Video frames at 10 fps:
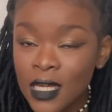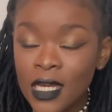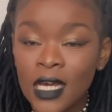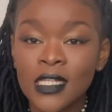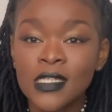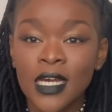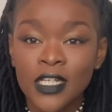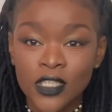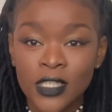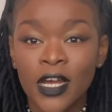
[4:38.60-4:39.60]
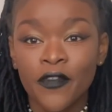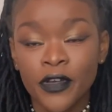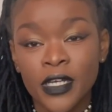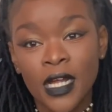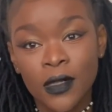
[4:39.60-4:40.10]
into ancient
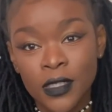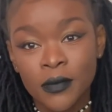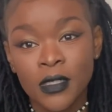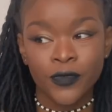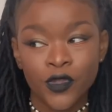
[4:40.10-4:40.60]
African alchemy,